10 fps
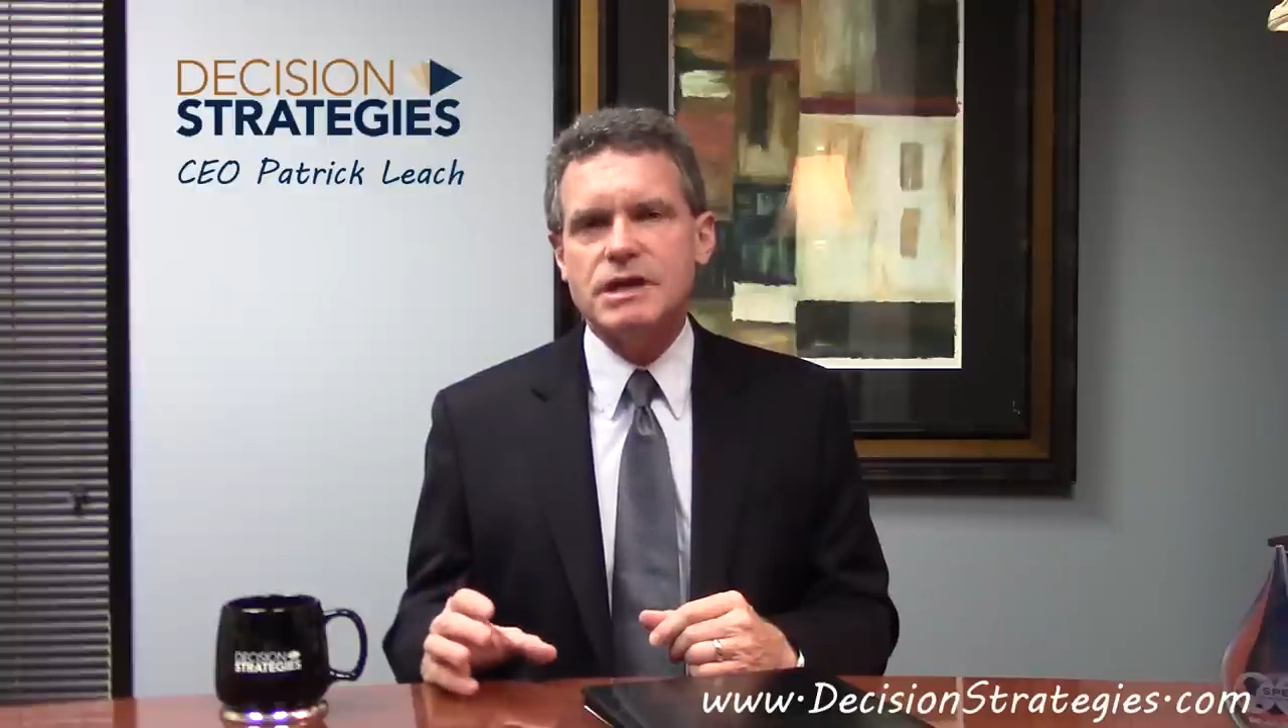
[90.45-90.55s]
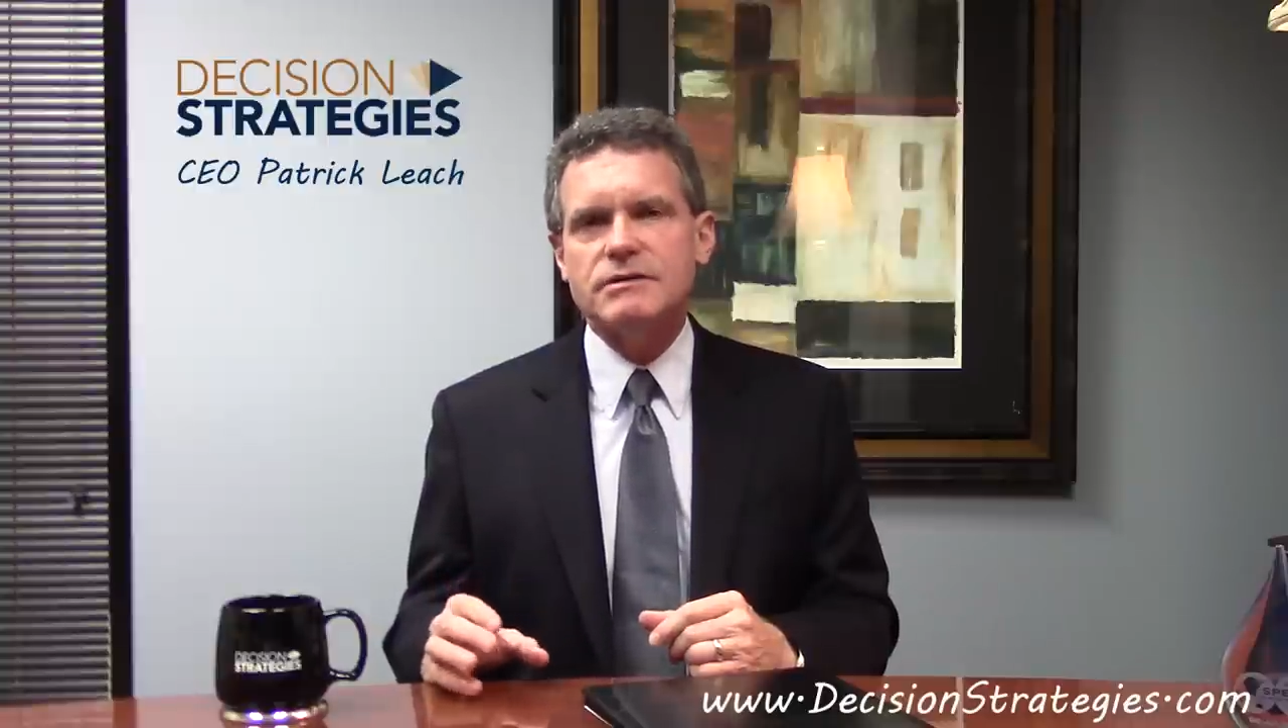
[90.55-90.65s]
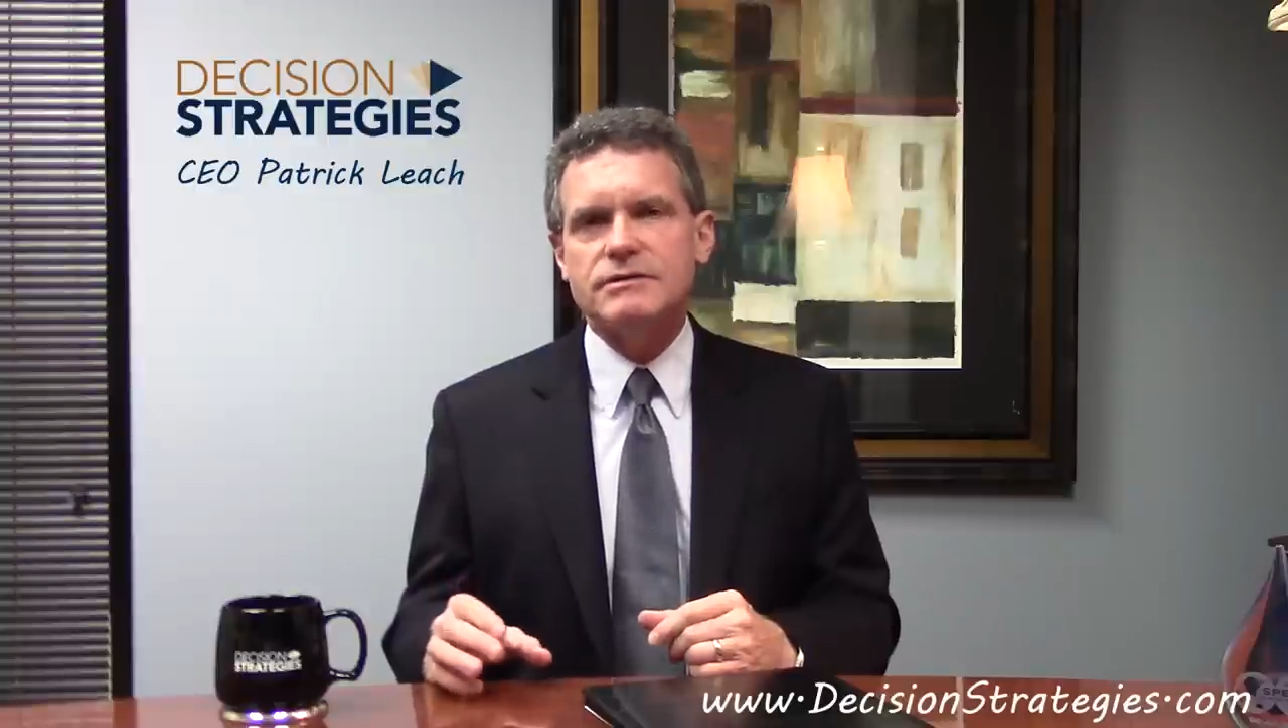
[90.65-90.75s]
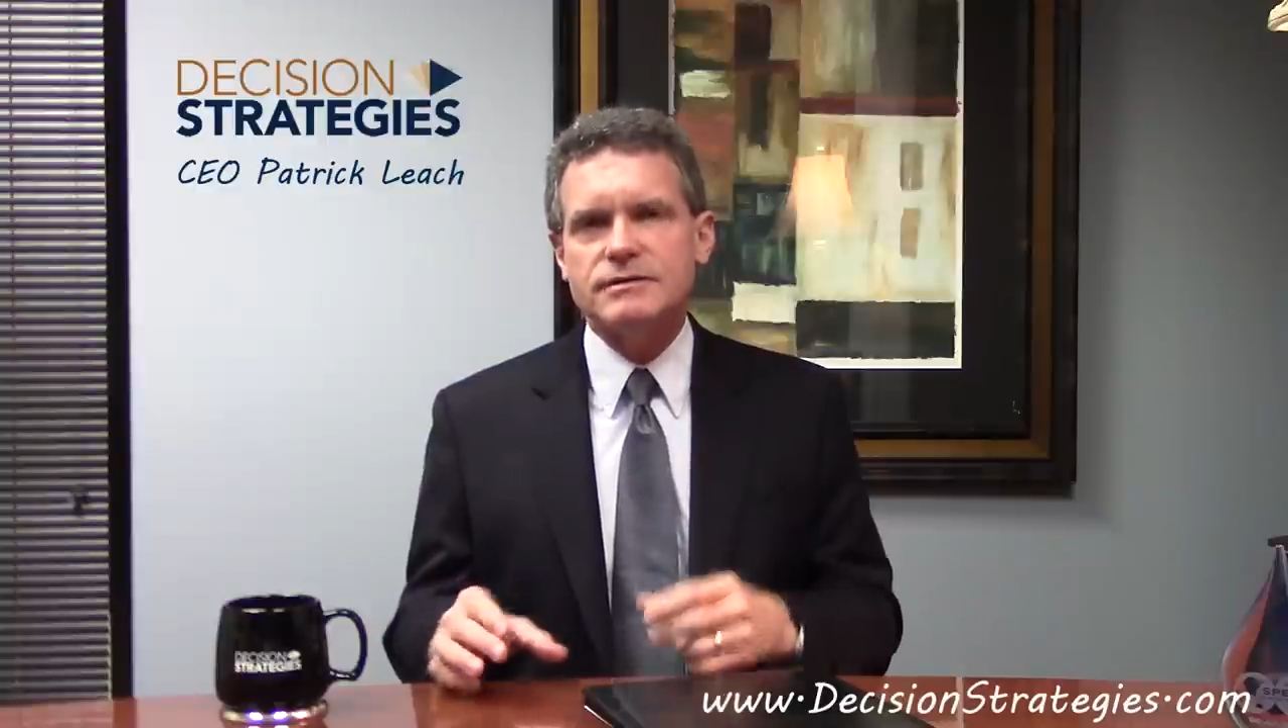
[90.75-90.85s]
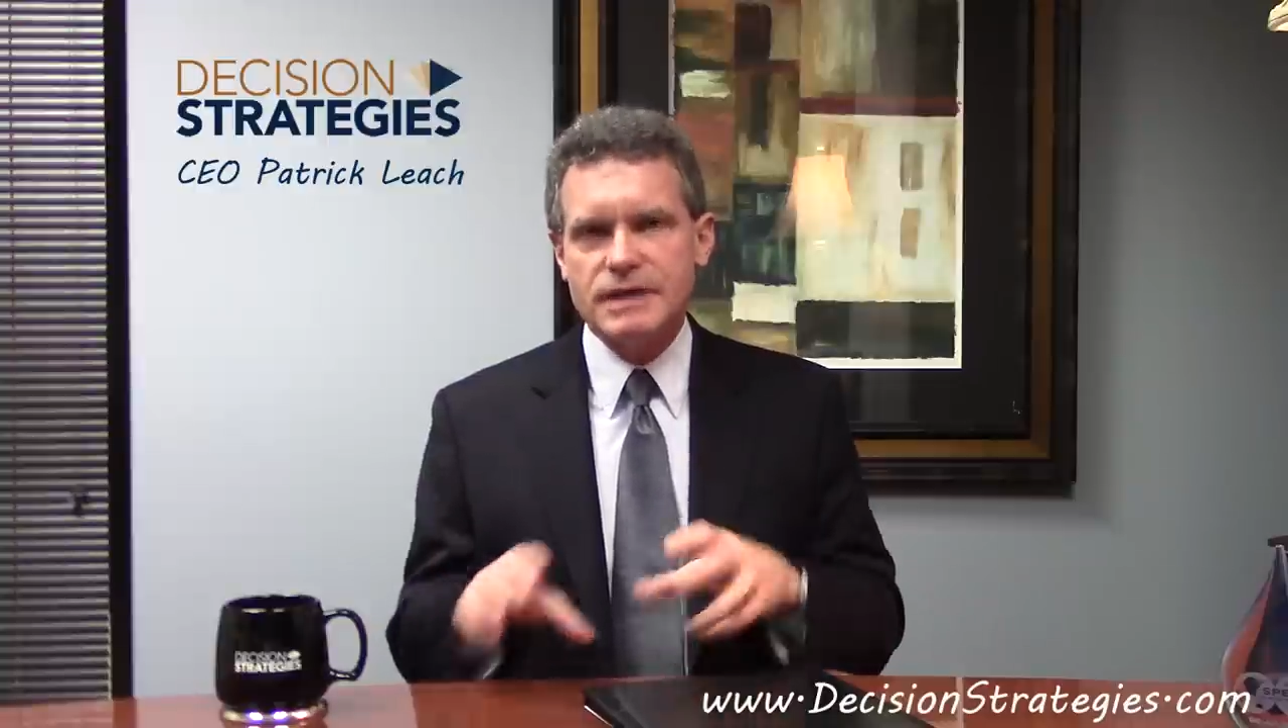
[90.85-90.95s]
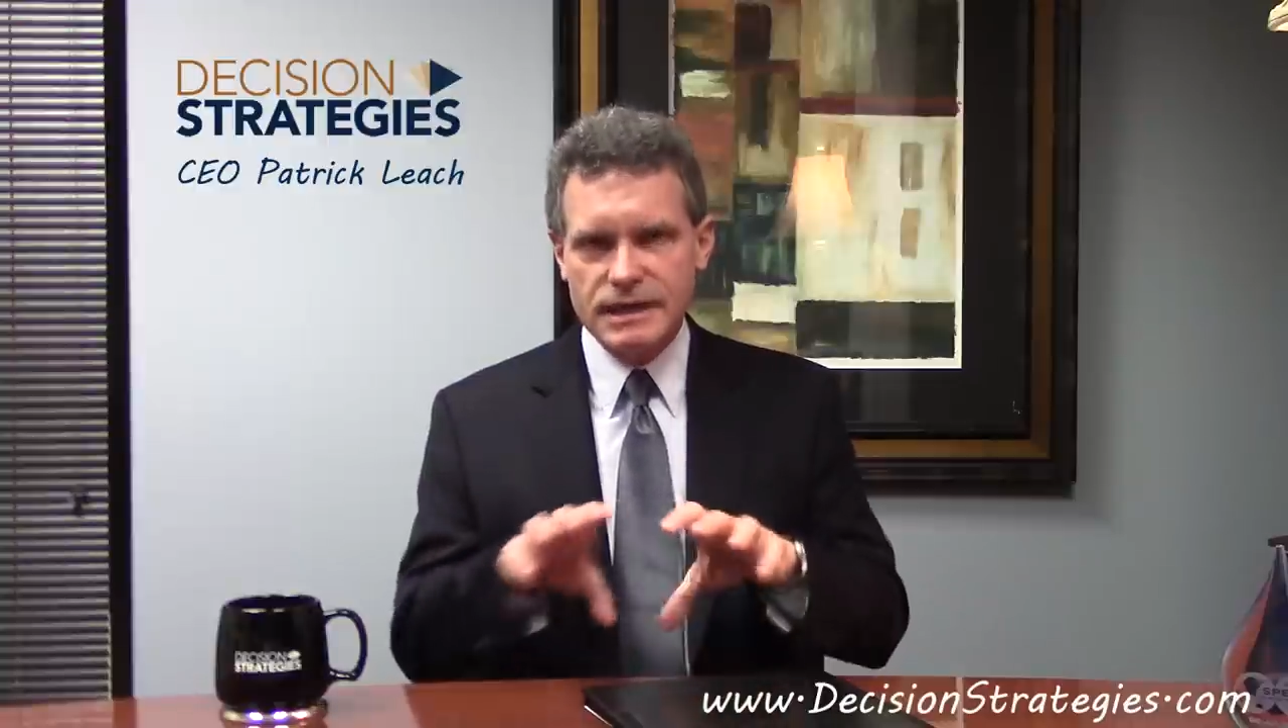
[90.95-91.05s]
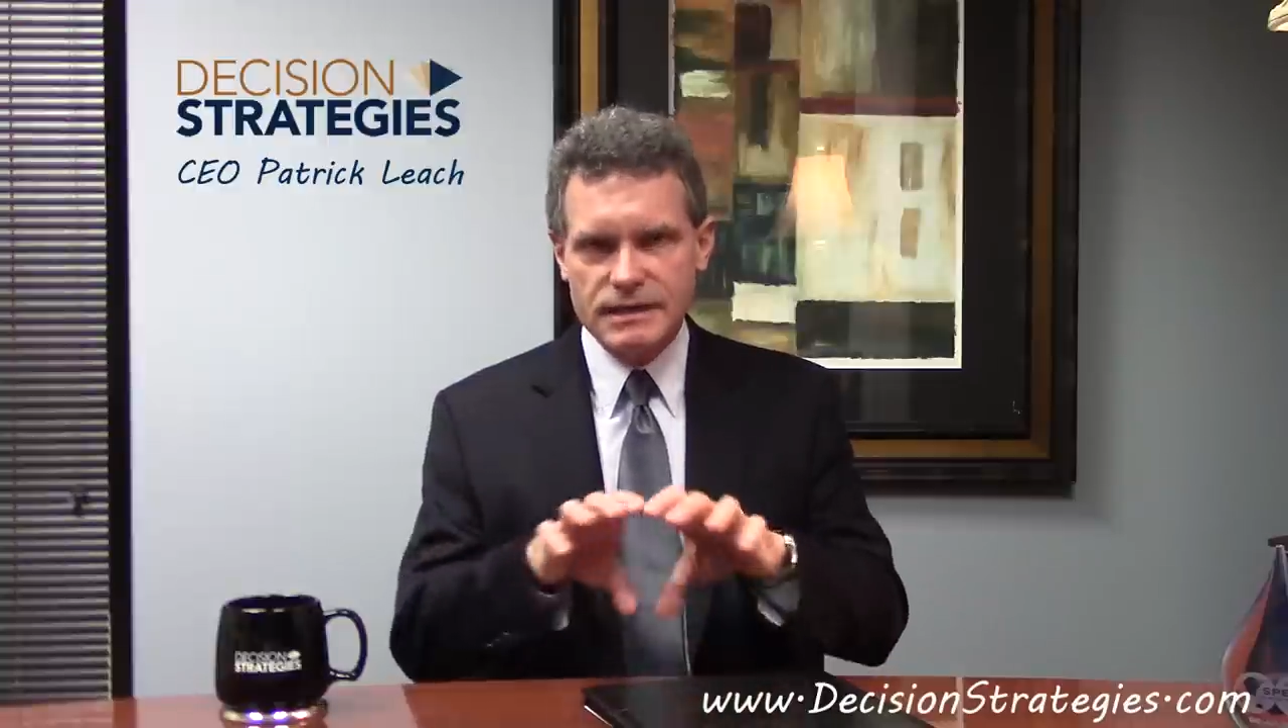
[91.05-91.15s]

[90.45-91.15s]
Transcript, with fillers: own